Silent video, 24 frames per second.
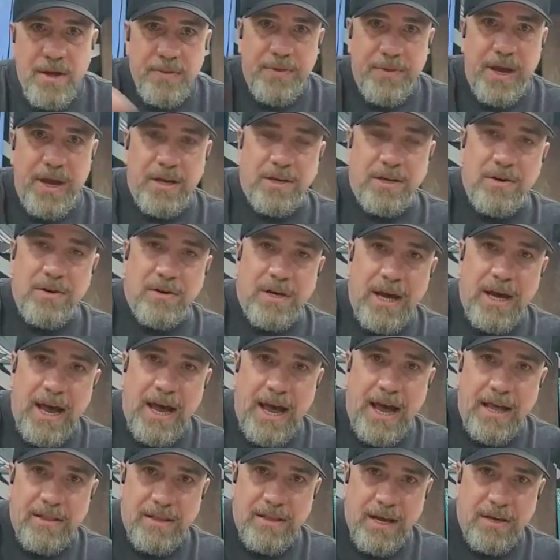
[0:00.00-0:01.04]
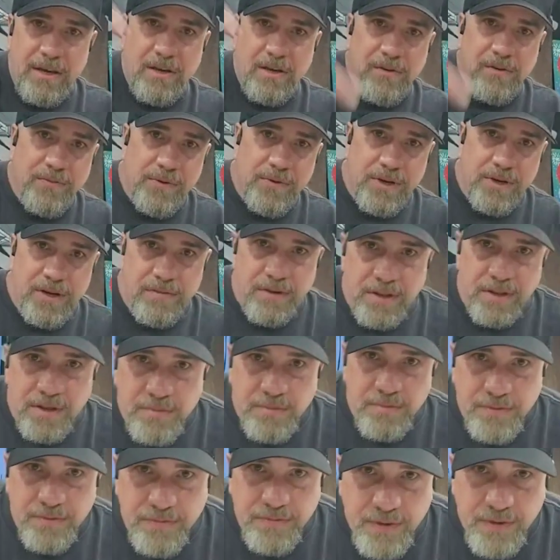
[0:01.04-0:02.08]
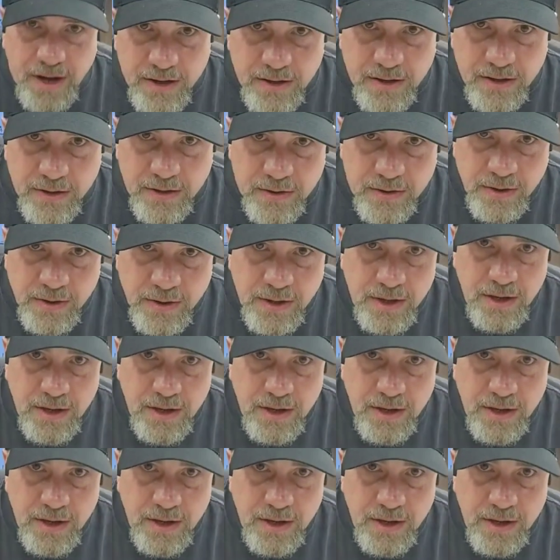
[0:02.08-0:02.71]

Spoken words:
Thank you, Kat. Thank you for giving them a follow.